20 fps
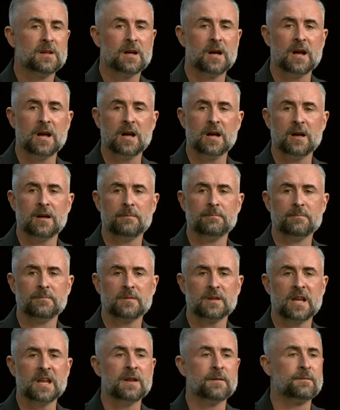Uh,
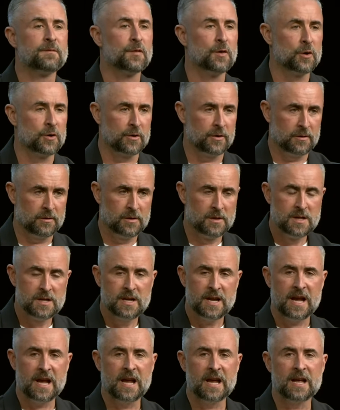infertile
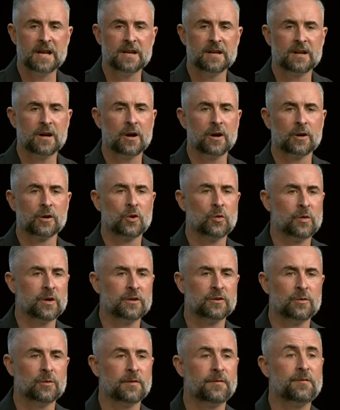and are
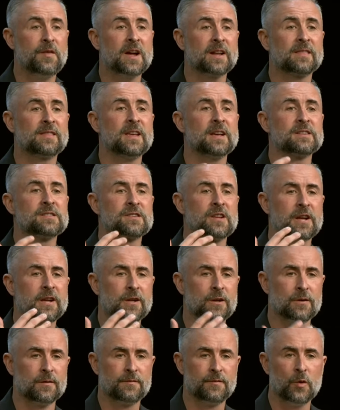going to affect things
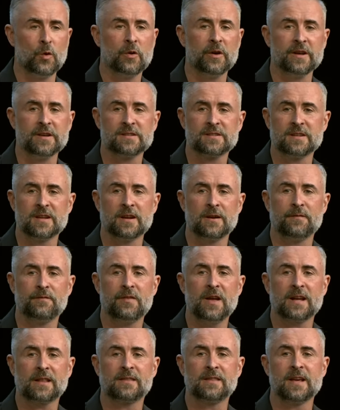like your voice and
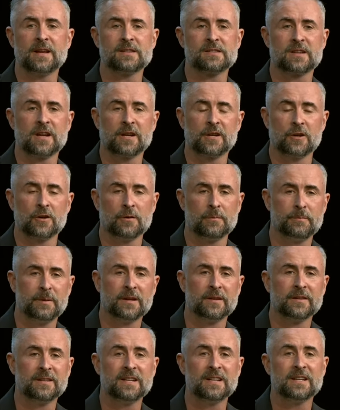affect things like your
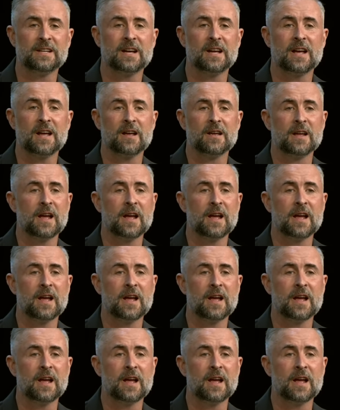ability to